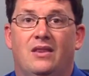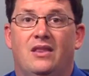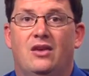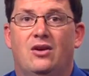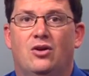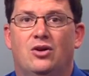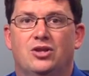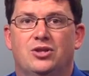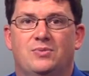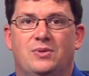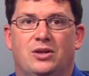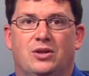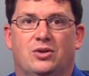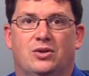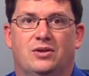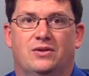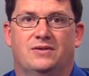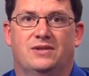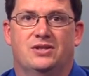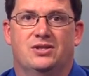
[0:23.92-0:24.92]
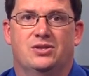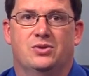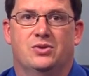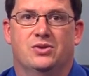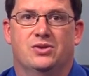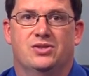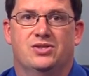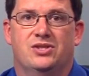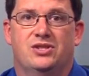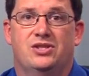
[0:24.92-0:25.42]
The ultimate goal of this
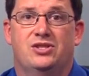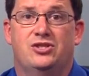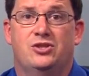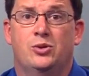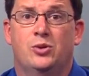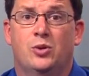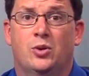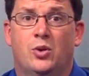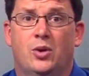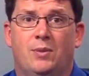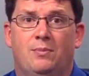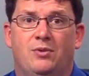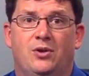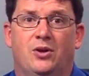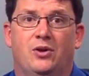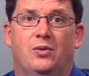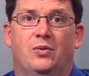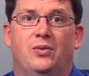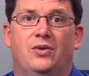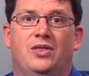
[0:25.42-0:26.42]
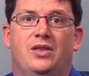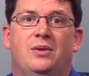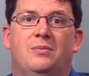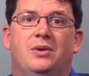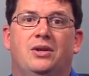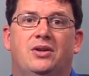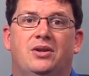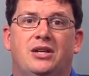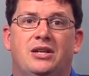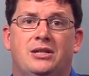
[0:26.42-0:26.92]
course is to equip you with the
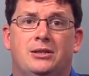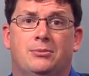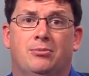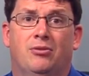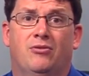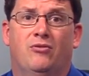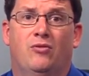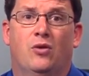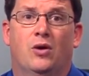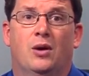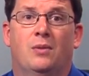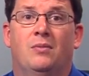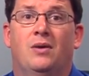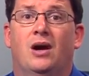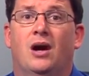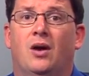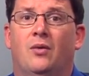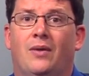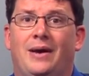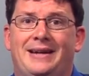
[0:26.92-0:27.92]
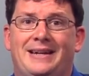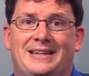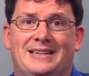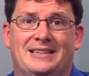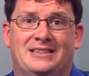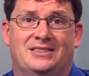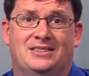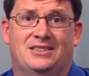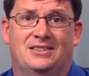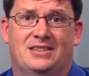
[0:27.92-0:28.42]
ability to perform a
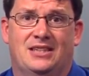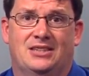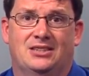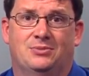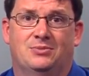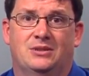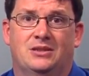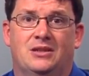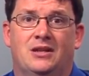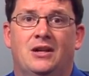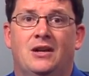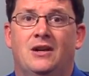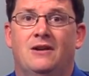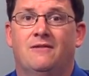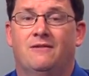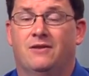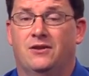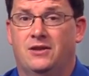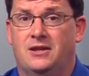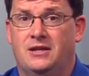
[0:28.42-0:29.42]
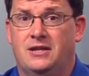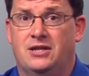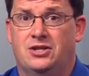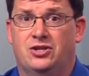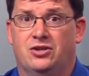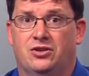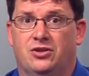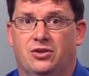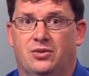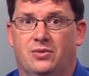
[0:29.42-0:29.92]
readiness assessment for the
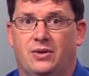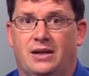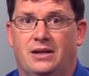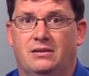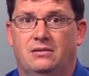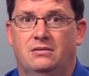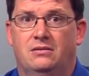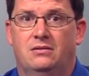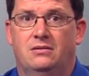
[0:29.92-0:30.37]
digital thread.